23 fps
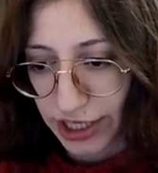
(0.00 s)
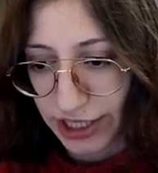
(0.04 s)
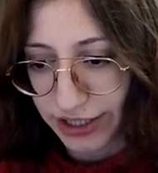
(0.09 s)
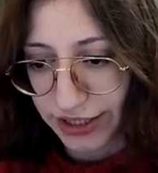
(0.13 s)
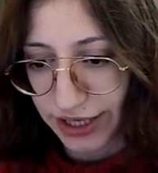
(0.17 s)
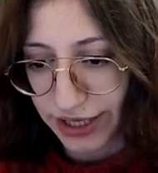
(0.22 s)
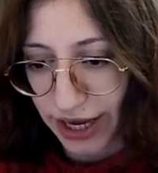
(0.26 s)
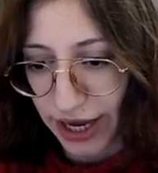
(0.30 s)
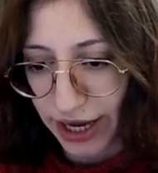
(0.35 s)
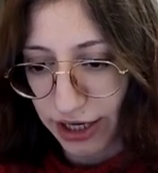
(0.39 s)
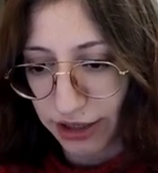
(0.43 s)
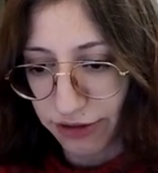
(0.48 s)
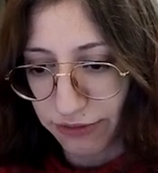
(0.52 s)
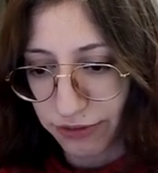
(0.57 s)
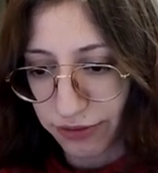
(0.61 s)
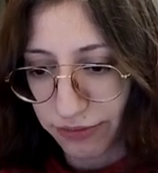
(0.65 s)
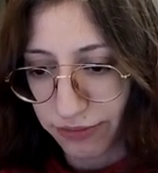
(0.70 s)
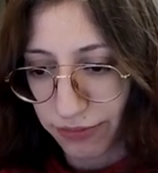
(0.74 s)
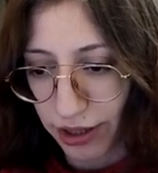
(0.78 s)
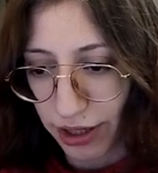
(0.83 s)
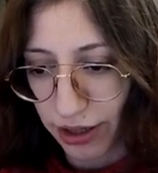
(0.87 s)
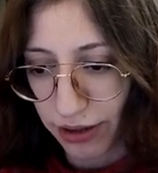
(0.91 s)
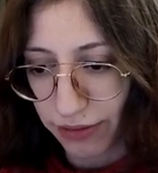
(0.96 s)
Attack
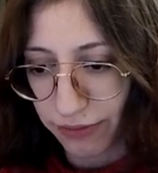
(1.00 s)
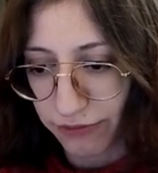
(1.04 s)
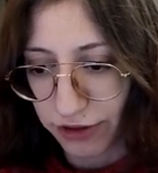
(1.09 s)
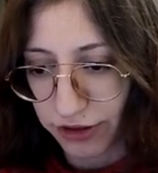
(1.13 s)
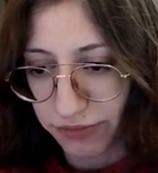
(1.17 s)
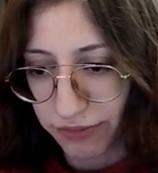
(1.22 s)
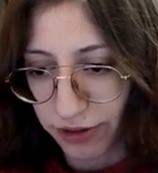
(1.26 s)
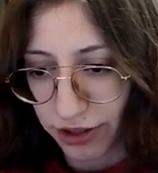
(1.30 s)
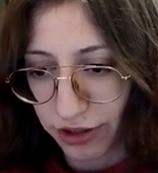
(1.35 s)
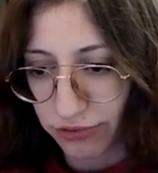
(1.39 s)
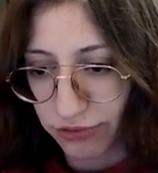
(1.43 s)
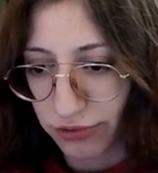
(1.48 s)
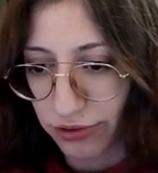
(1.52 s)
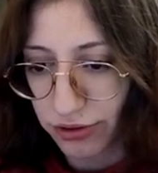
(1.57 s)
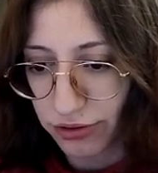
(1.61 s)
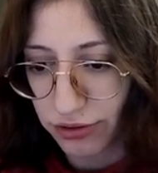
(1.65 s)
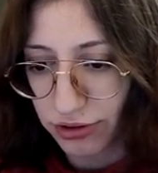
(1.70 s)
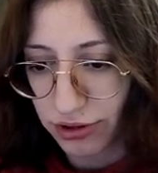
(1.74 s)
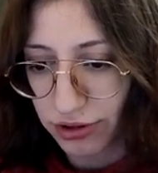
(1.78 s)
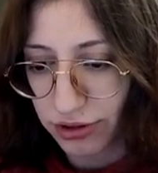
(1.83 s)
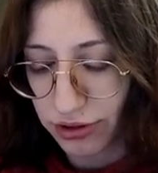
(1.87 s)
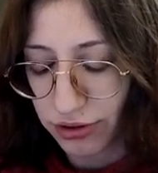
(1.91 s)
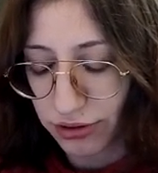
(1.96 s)
with my
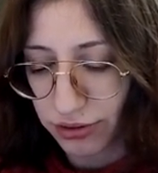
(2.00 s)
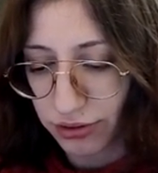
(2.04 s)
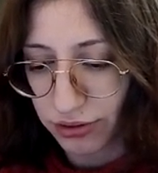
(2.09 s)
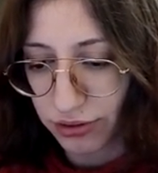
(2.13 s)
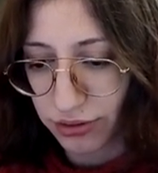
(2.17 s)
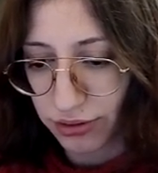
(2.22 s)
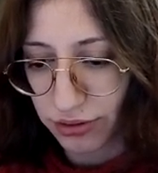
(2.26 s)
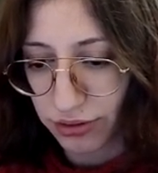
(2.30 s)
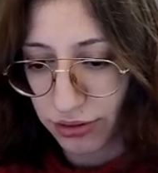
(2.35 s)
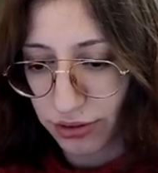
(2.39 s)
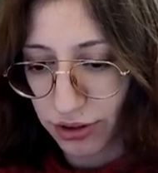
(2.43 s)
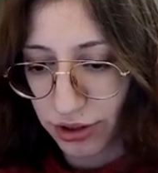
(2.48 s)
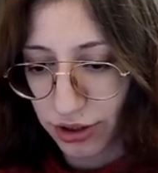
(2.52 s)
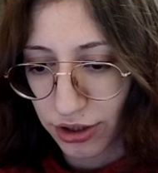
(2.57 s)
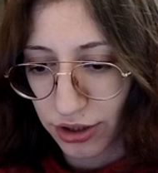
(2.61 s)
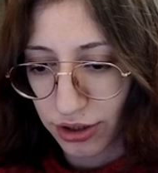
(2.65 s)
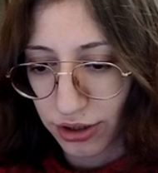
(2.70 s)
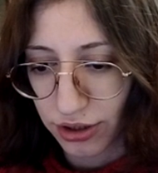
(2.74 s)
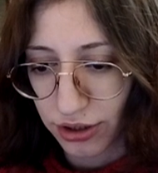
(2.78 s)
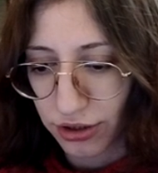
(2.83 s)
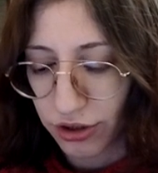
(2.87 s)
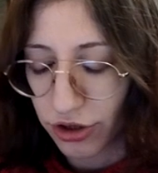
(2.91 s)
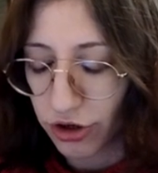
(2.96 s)
rook?
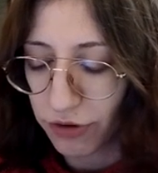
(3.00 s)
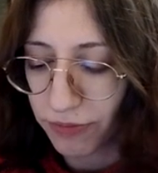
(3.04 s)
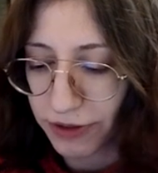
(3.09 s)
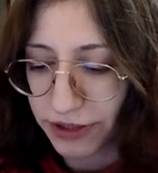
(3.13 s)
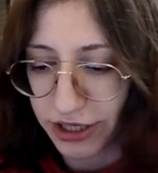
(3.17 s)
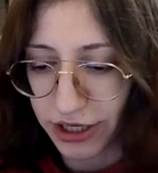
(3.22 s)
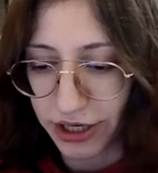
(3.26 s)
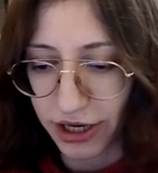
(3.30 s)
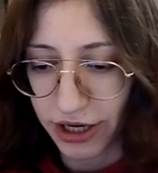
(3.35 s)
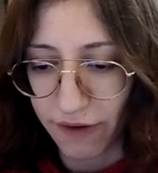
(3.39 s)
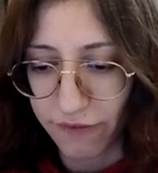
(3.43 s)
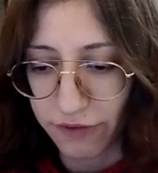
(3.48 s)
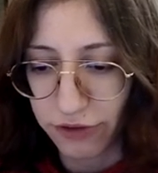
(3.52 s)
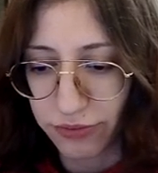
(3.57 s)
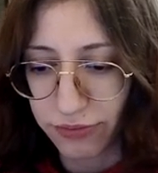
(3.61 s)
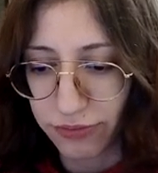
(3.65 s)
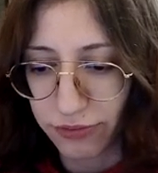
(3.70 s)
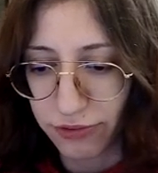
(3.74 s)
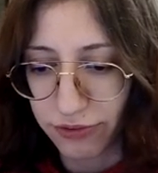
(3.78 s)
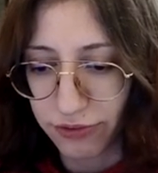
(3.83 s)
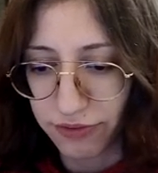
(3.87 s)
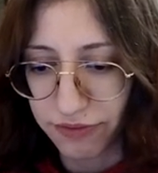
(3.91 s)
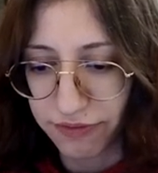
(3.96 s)
No, but I have
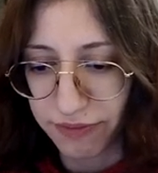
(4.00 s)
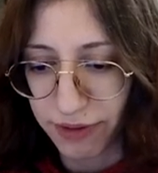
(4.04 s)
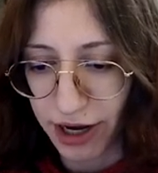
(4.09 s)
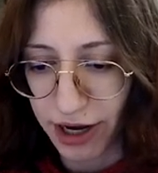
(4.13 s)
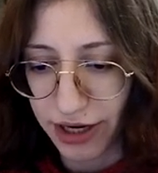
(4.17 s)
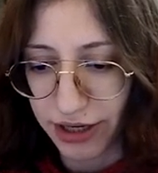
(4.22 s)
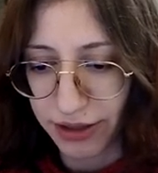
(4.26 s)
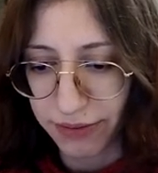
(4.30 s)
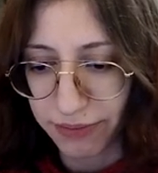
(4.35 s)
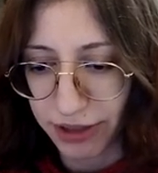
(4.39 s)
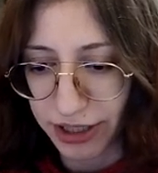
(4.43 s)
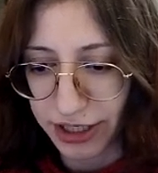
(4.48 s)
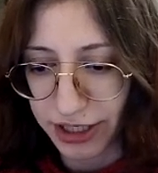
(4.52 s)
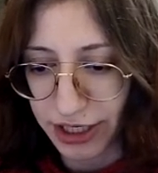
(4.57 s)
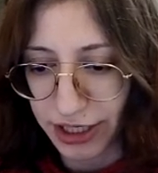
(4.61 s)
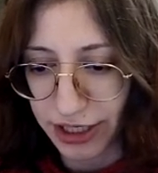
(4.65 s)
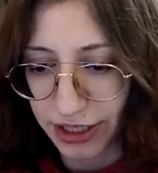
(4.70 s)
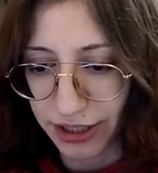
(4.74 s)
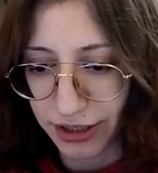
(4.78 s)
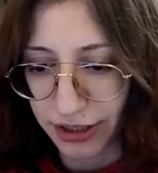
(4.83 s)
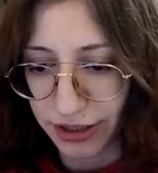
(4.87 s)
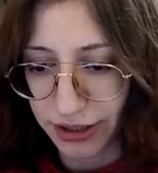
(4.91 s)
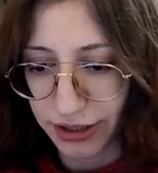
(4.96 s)
to move my
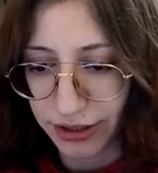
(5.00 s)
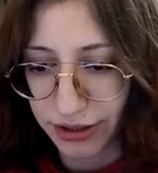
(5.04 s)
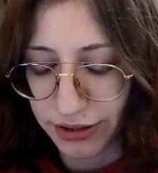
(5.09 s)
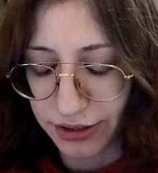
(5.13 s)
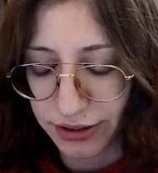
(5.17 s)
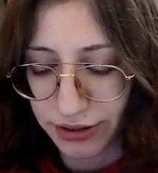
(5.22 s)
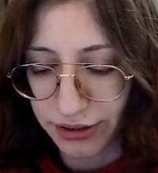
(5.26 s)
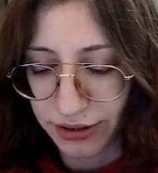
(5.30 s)
king.